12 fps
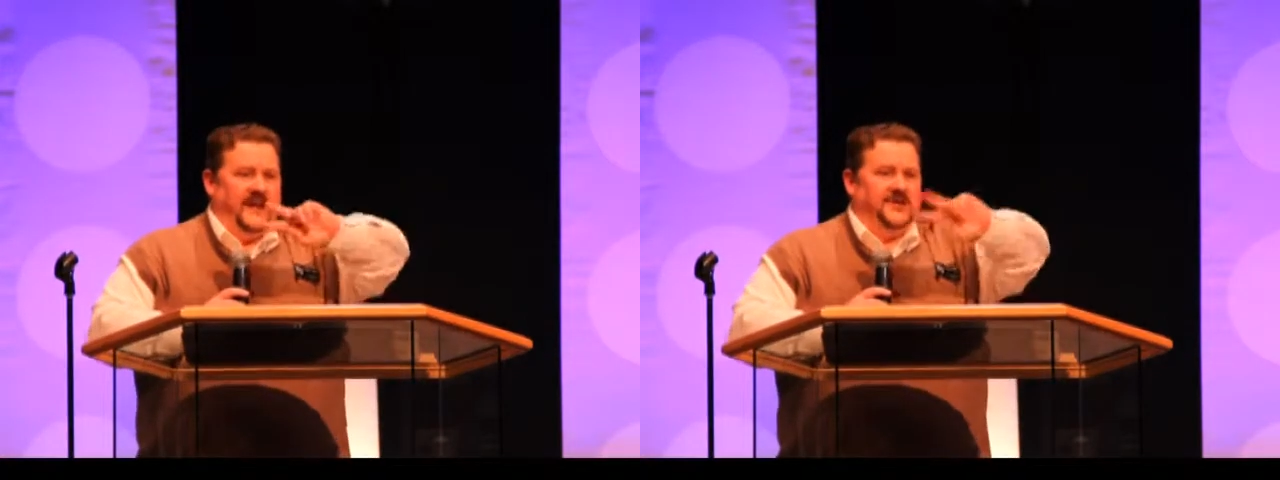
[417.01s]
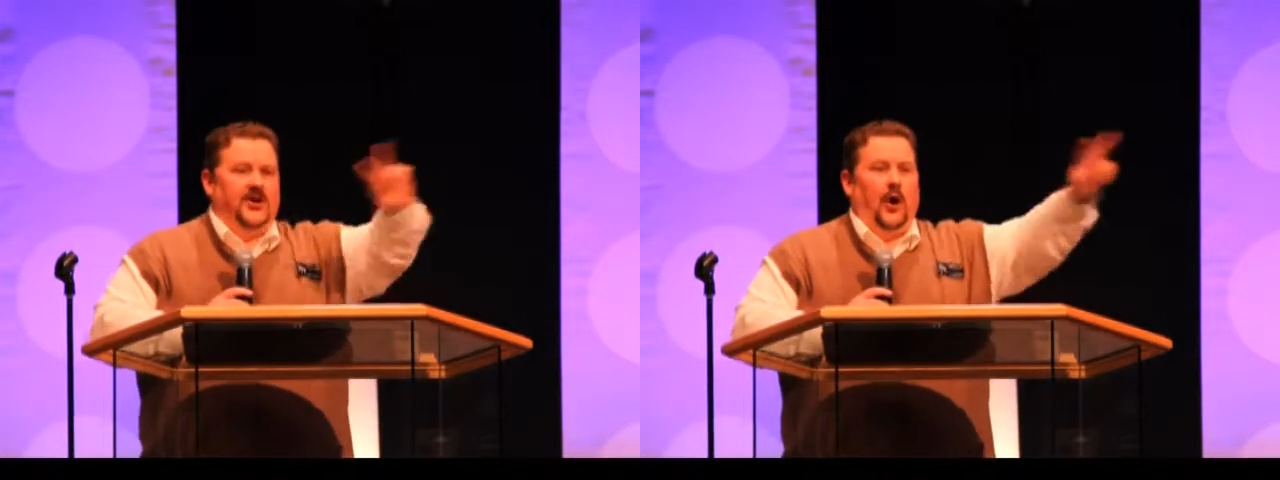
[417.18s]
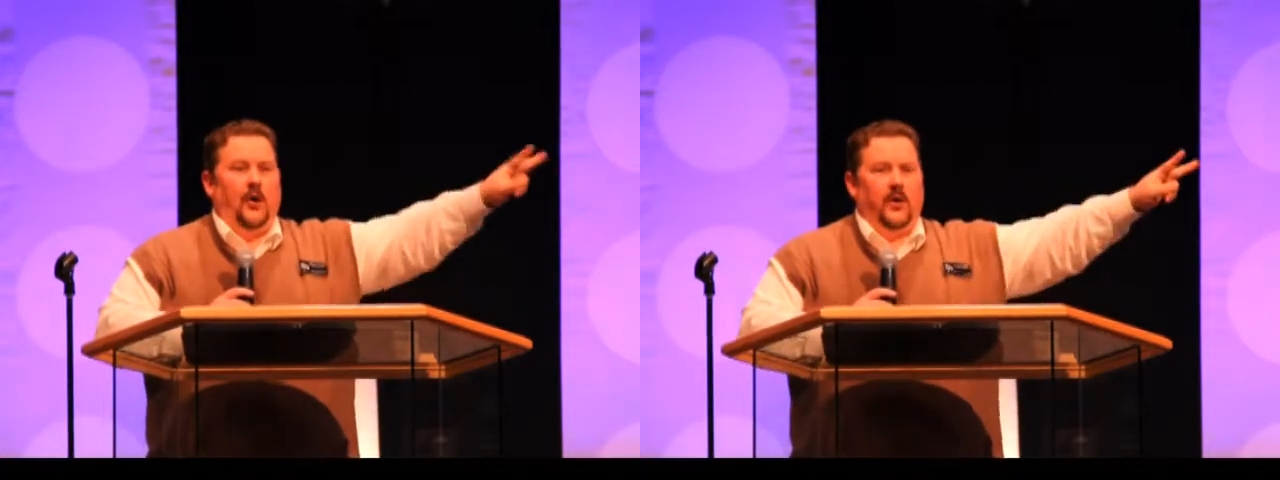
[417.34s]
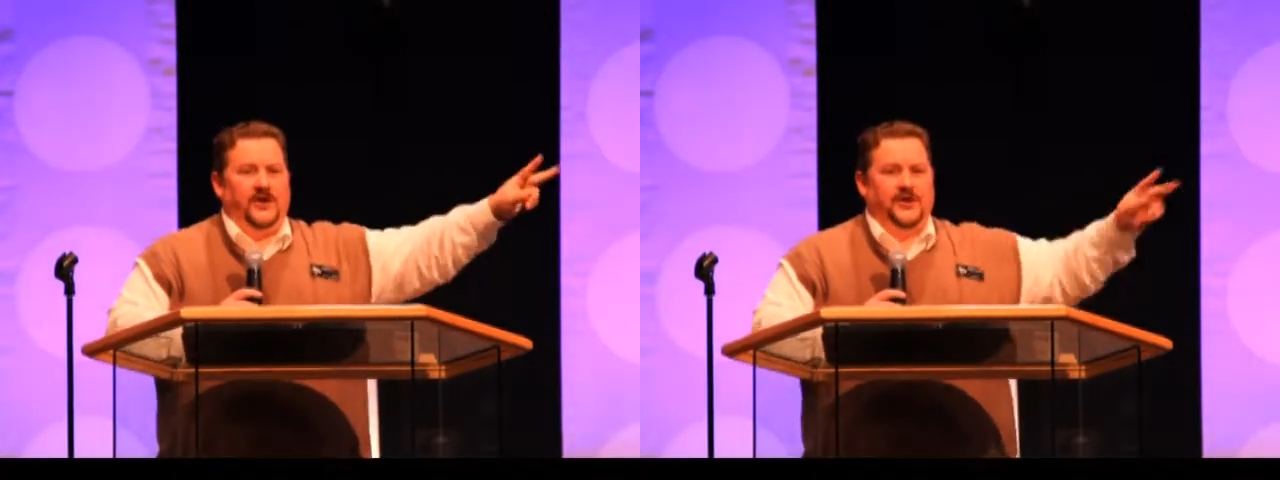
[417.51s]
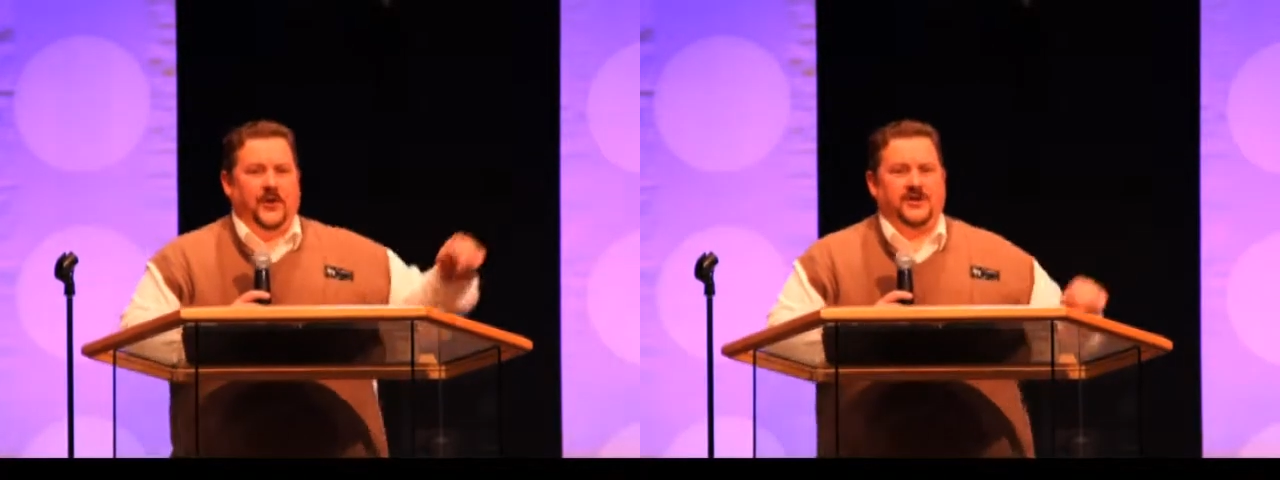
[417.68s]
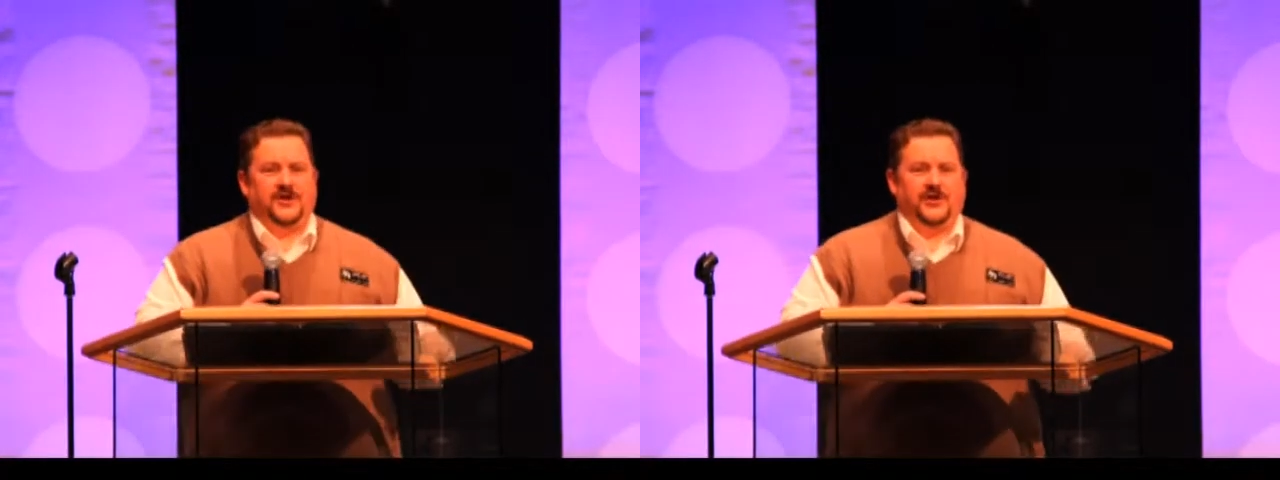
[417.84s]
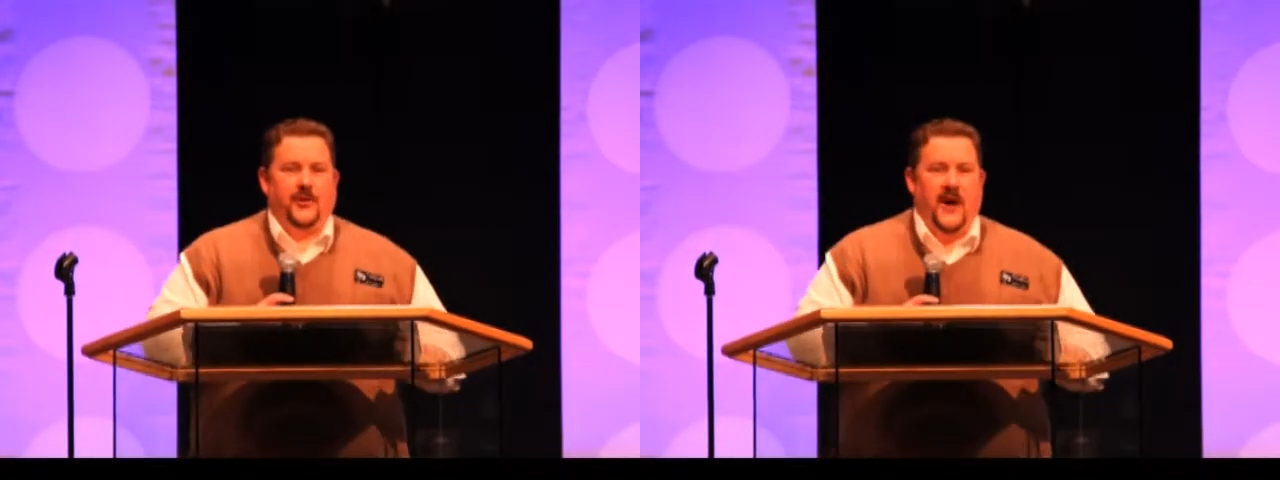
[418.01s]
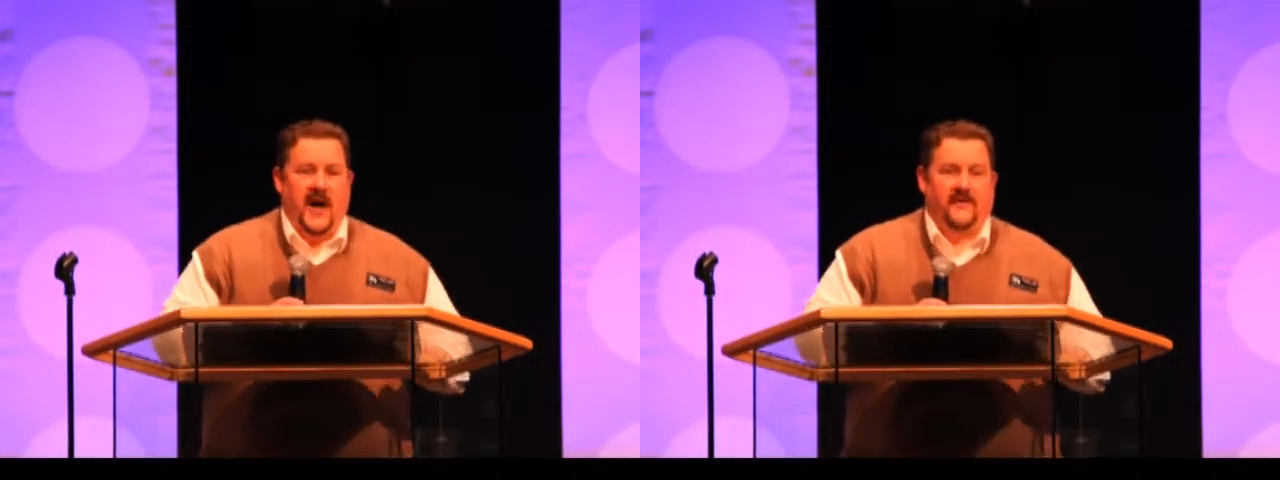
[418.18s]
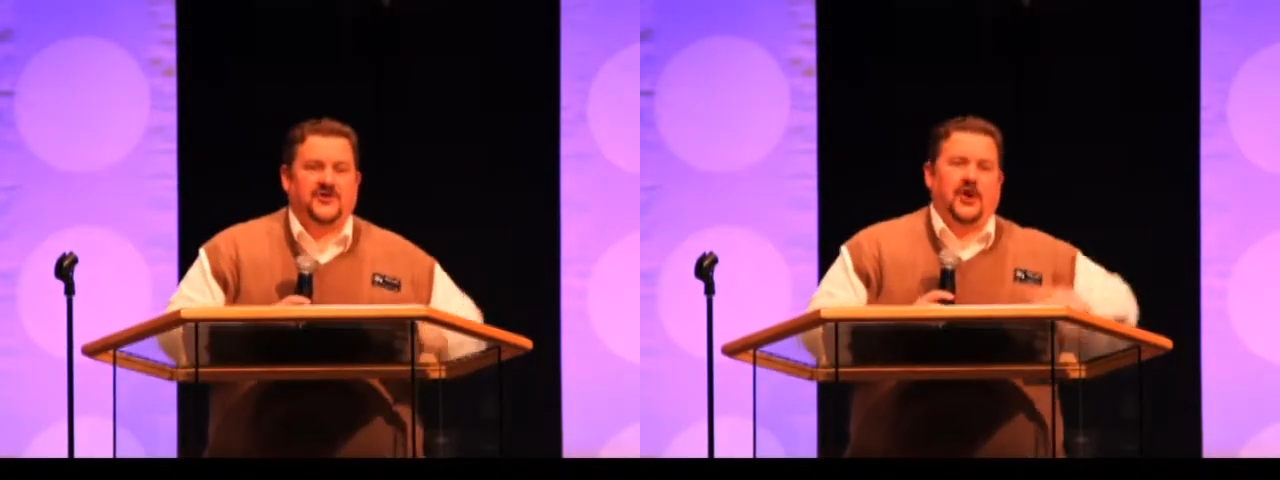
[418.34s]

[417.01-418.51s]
That's the only choices you have.